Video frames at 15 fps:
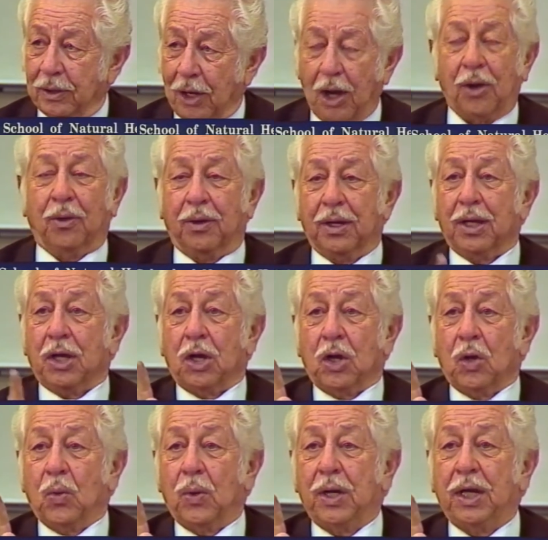Oh,
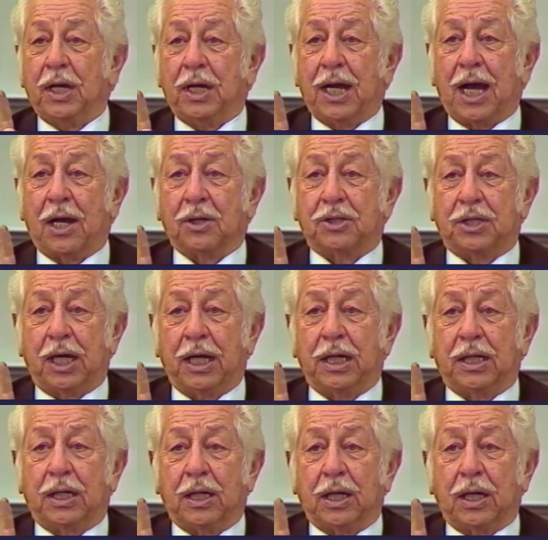we now
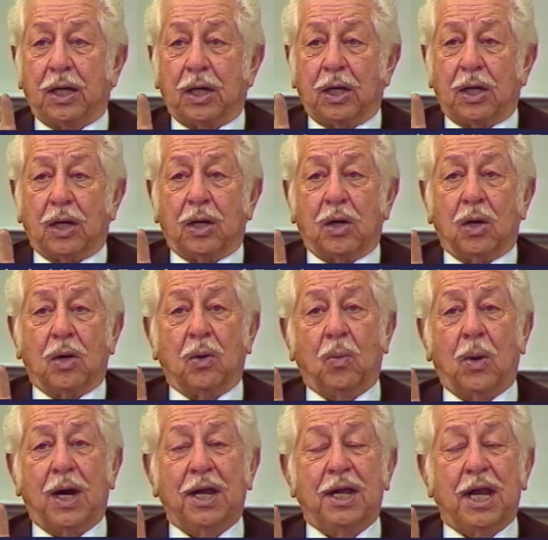take
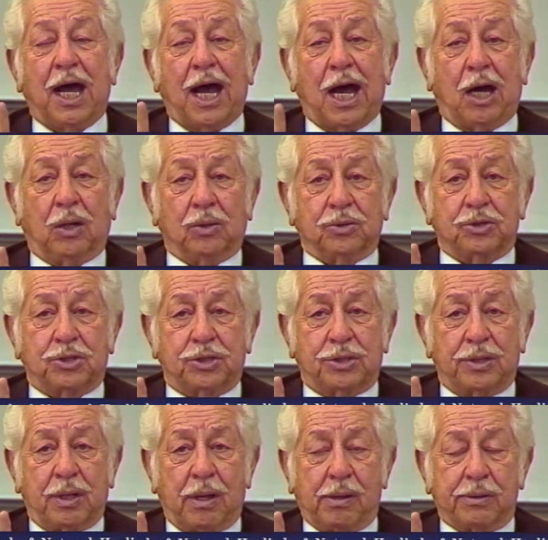one ounce